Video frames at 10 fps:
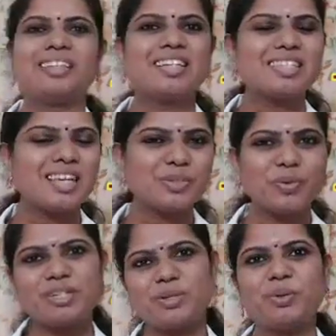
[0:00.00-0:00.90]
Just as
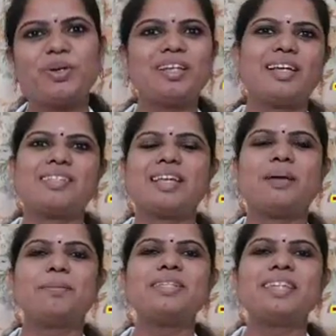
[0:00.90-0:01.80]
we told in the
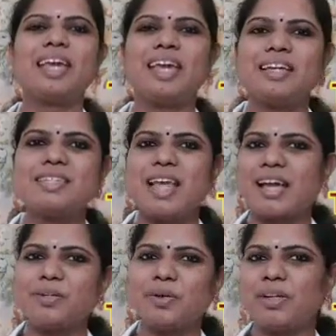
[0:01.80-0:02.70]
examples, he
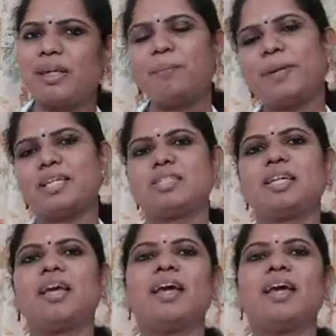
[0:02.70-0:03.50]
sat on the bench.